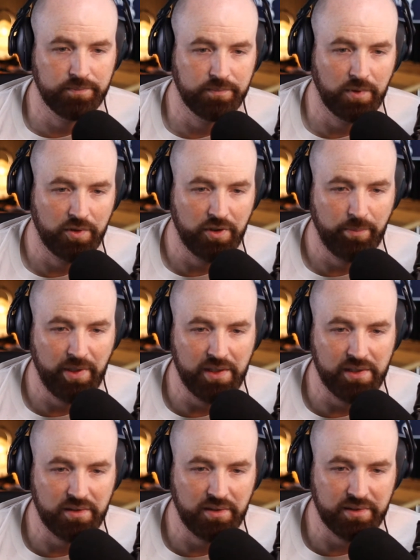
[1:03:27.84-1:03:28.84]
or
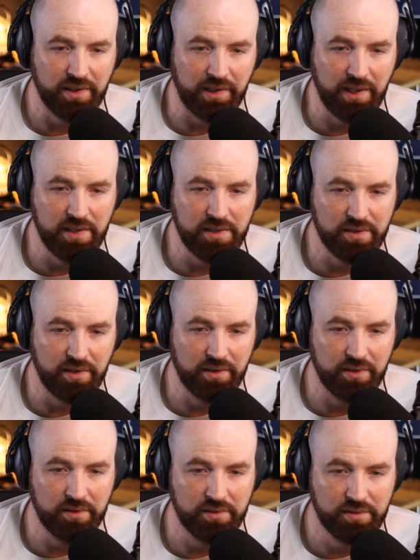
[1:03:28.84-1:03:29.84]
Tobias, let's get Kane's
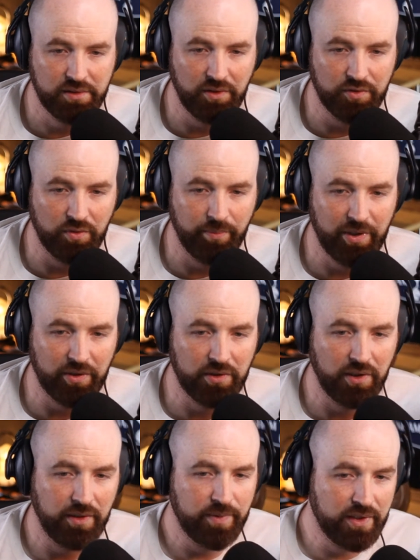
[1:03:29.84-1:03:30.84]
son to go to a better
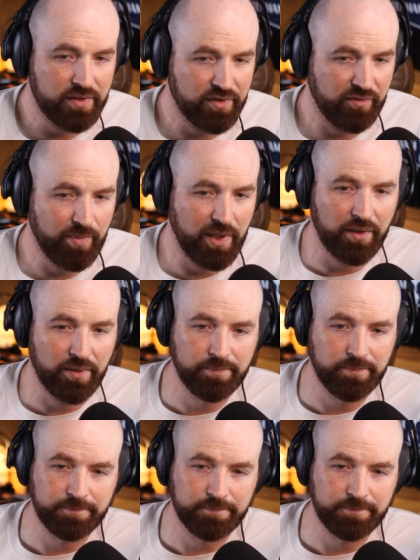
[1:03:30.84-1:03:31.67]
club. They deserve better.